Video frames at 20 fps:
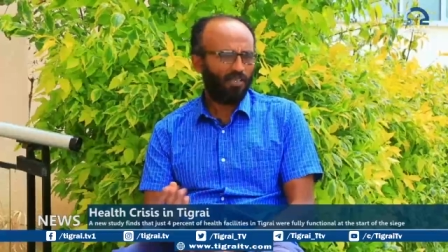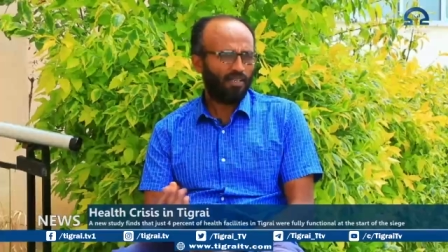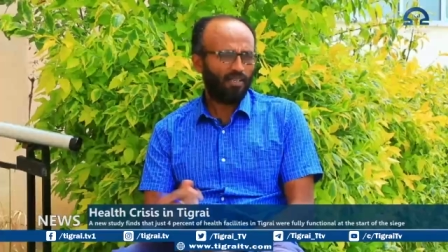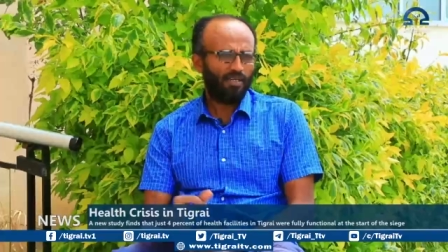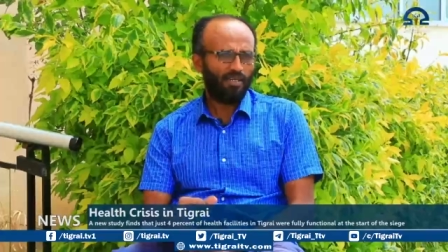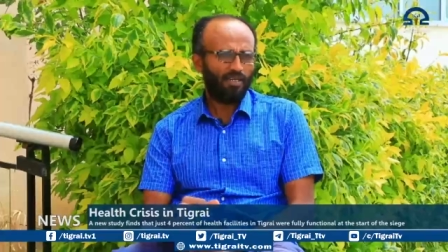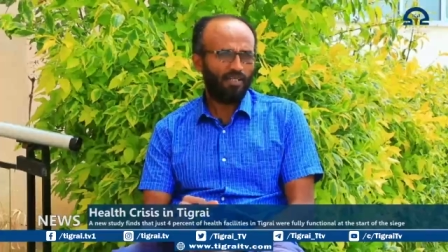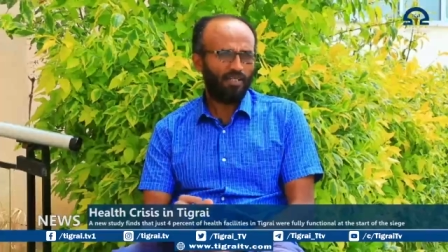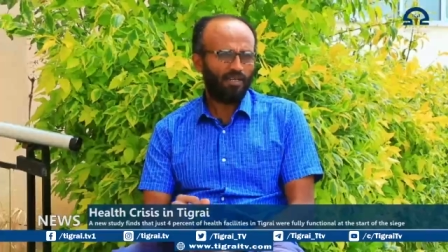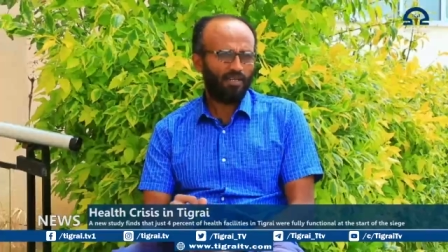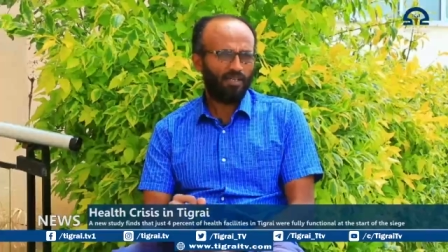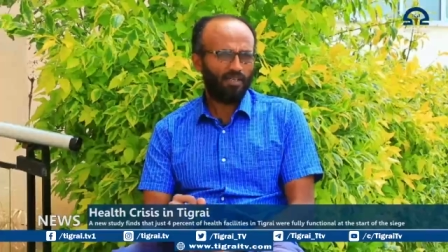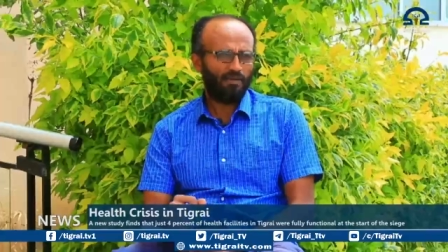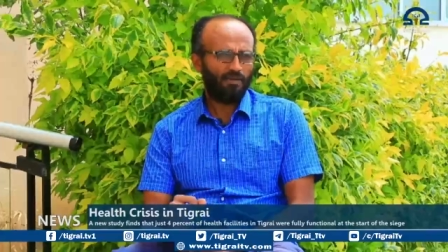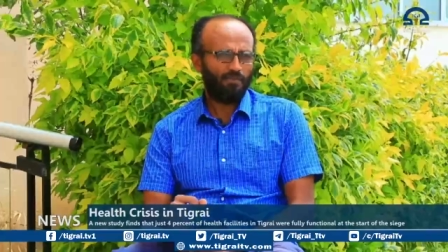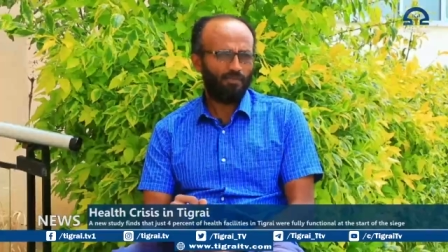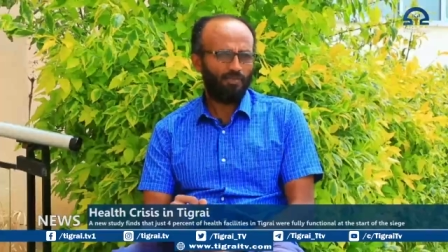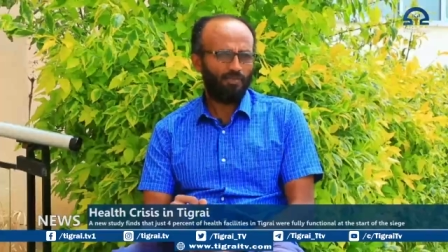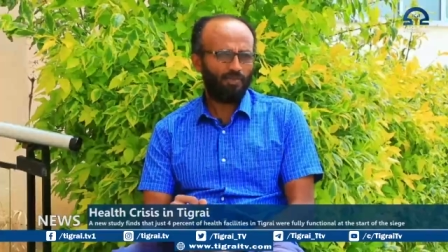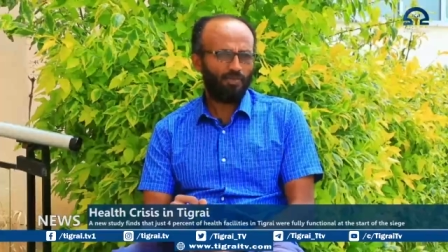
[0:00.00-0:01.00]

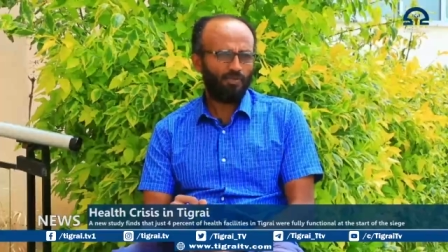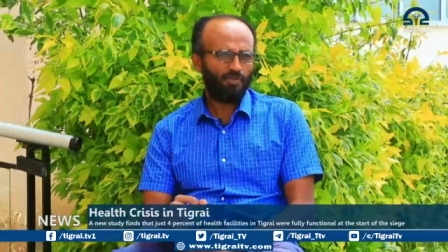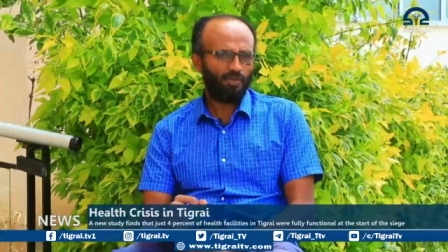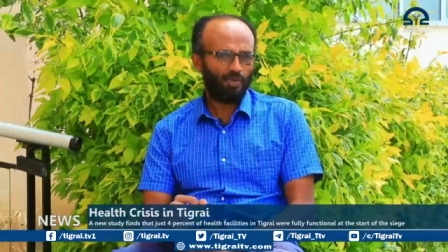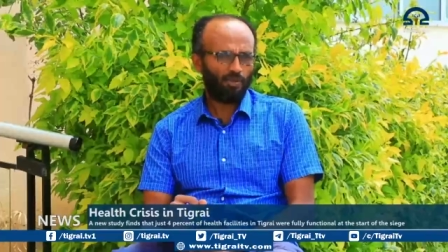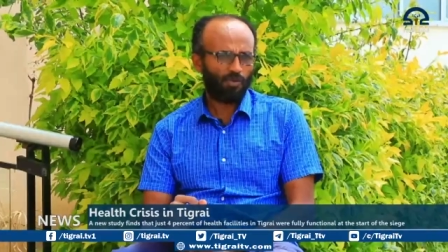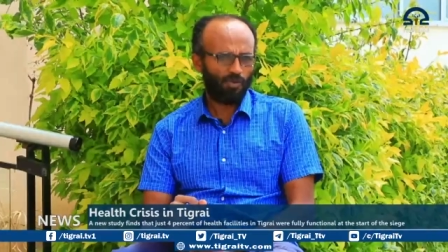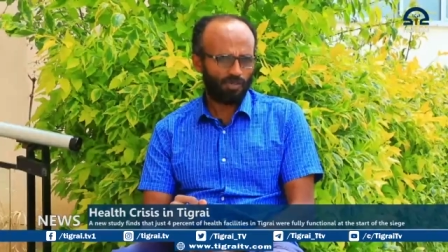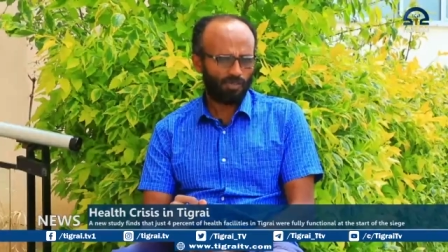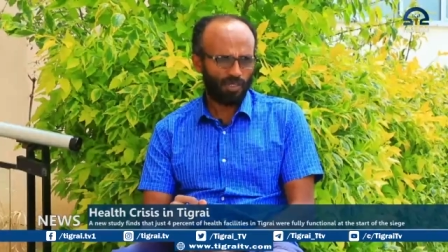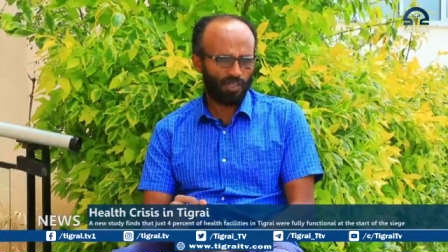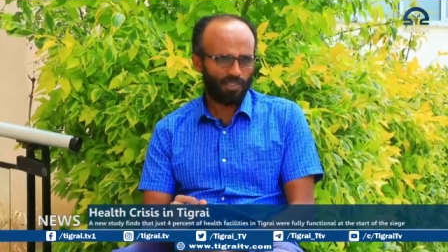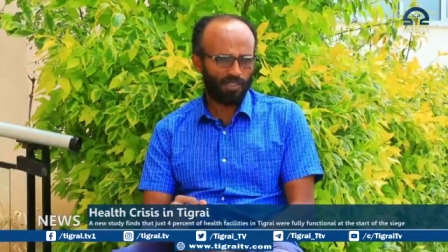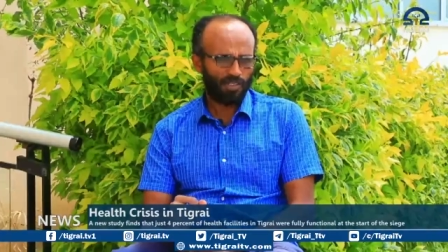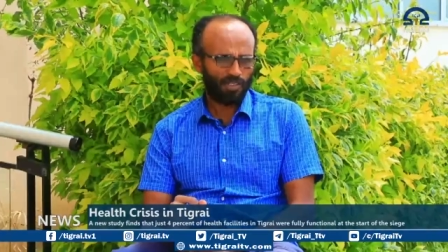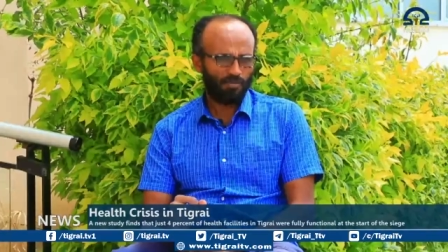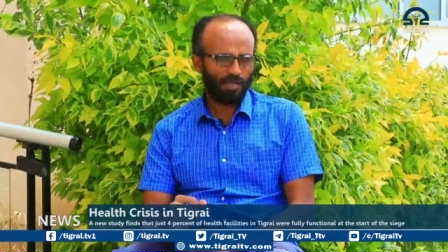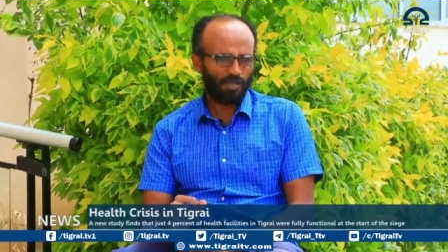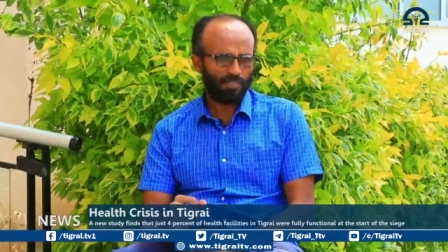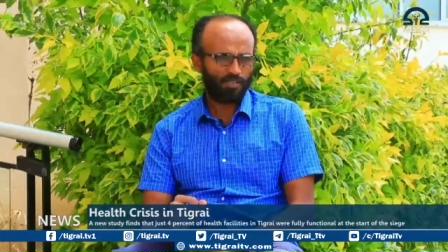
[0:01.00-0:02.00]
um, we consider
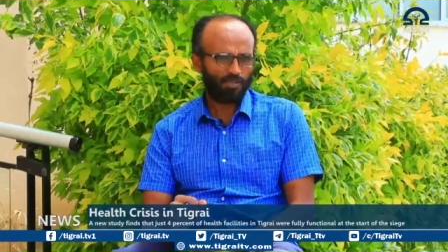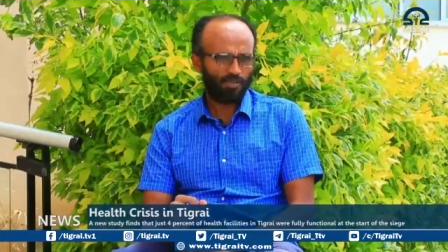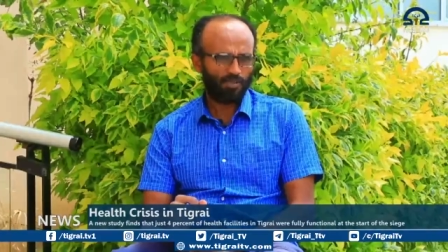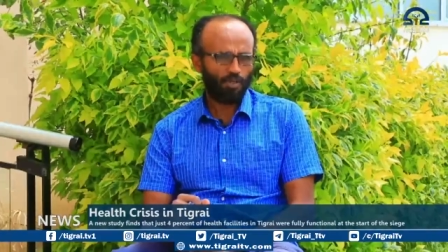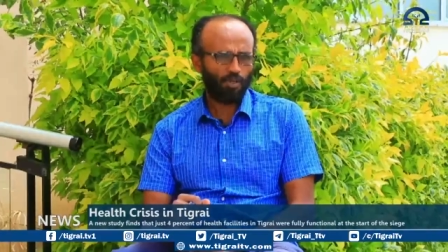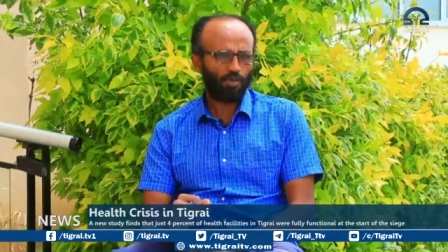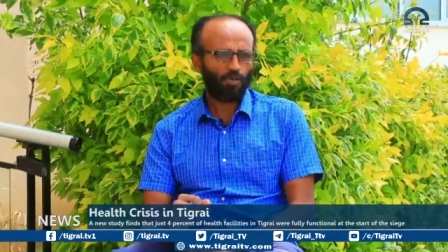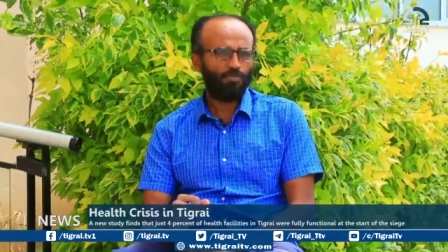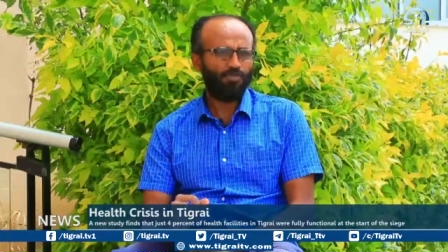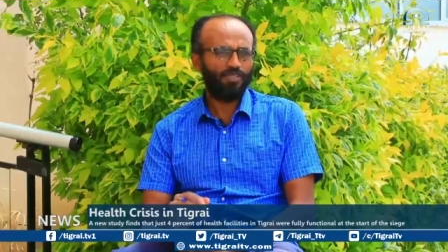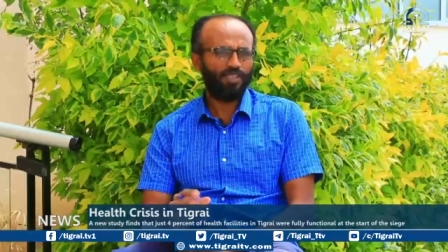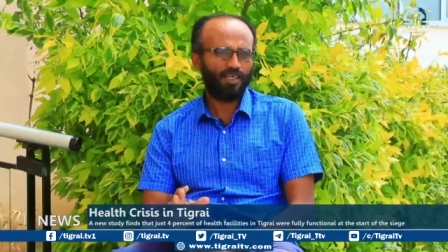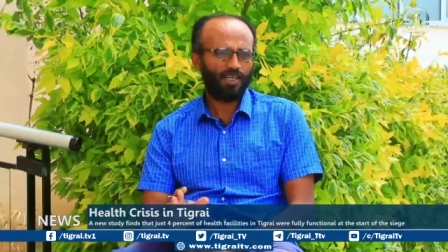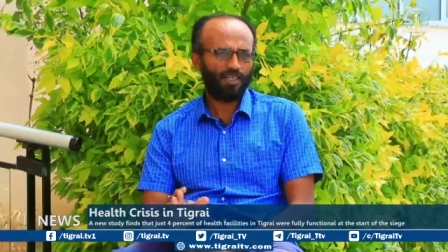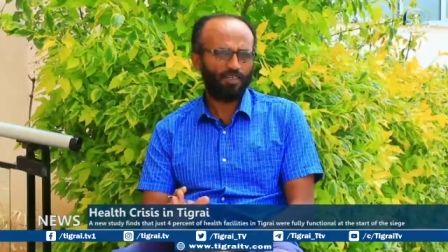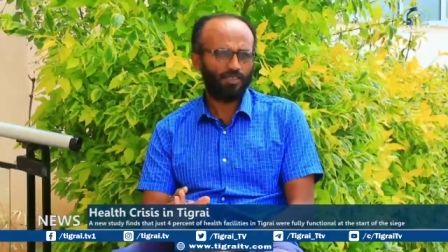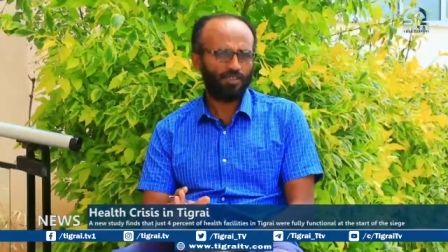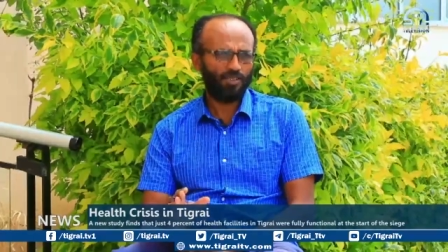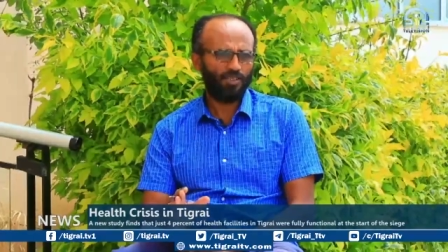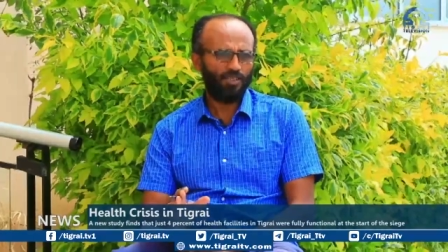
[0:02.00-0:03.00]
them as no communication